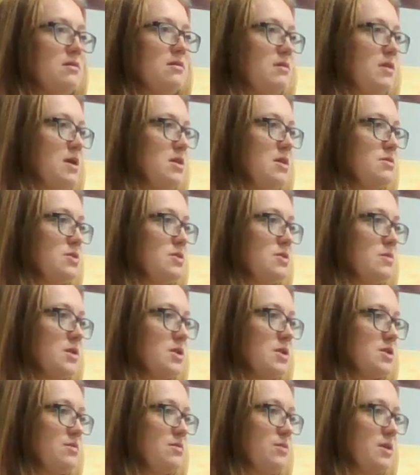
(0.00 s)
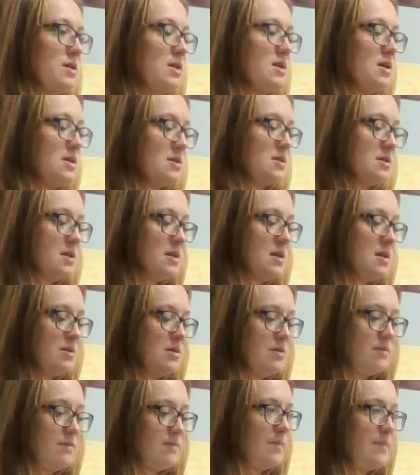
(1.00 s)
thank you so much. Yes, thank
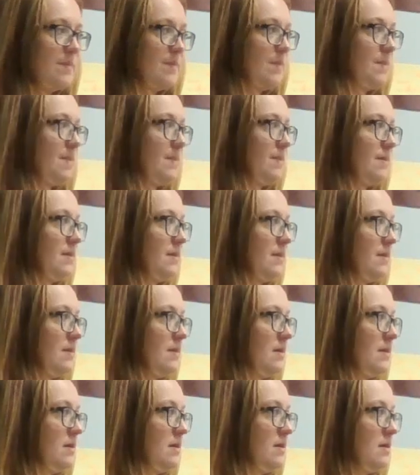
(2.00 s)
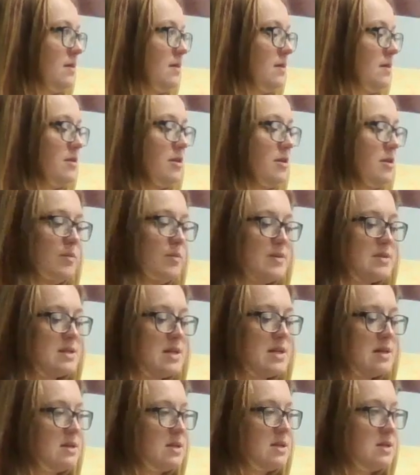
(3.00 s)
you. Nope, it's
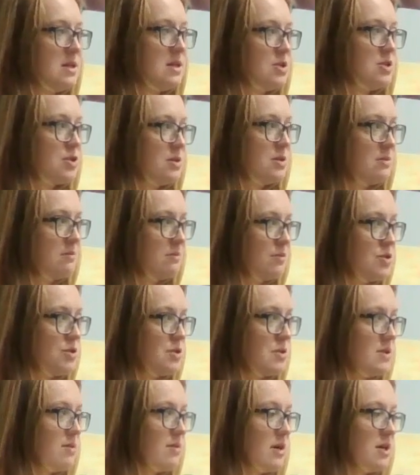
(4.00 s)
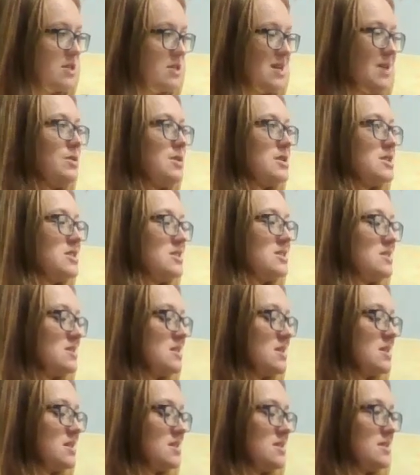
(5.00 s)
not a meditation. I want you to stay right because I want us to
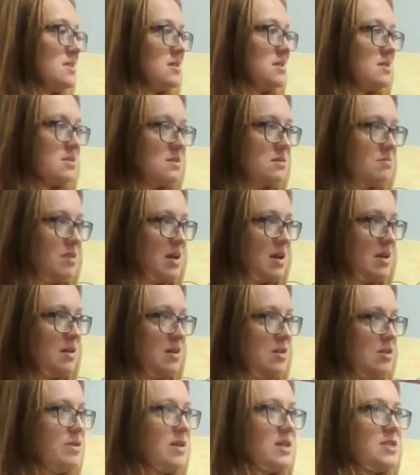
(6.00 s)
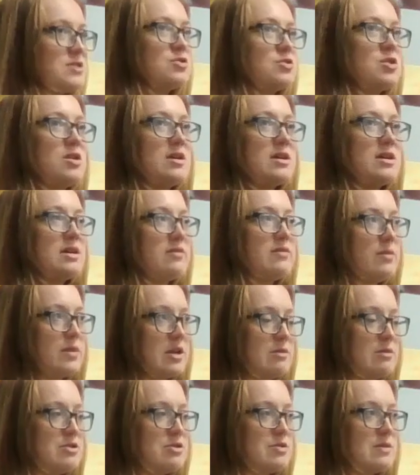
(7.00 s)
discuss this. You guys are talkative. I want to
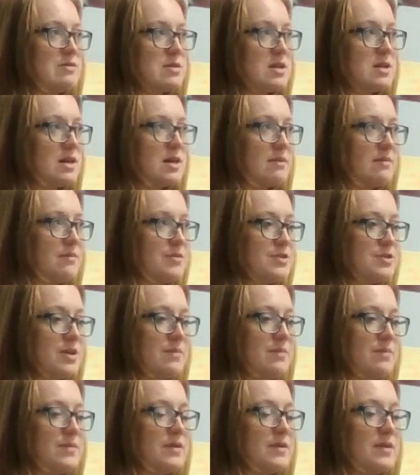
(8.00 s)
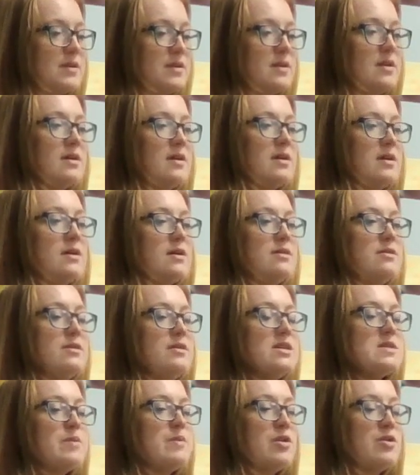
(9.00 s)
hear what you have to say. So
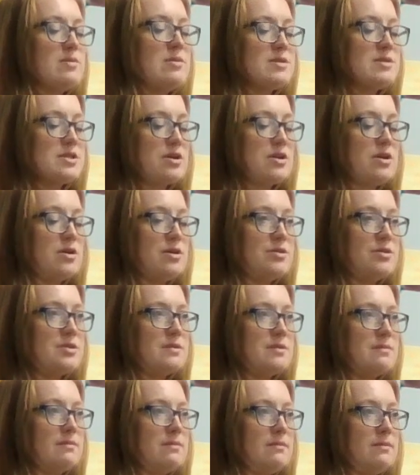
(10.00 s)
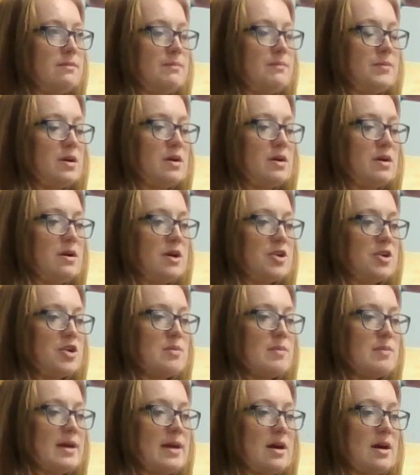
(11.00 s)
this poem is called
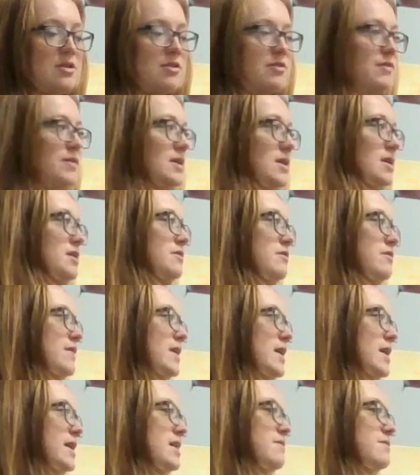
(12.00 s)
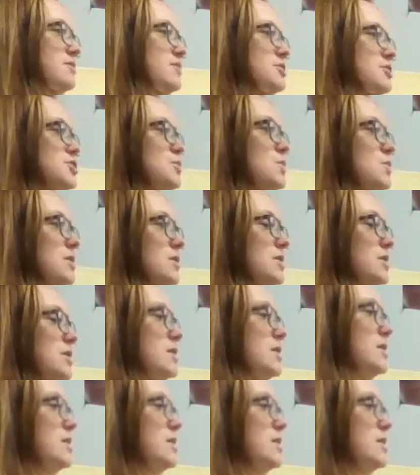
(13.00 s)
Autobiography in 5 Short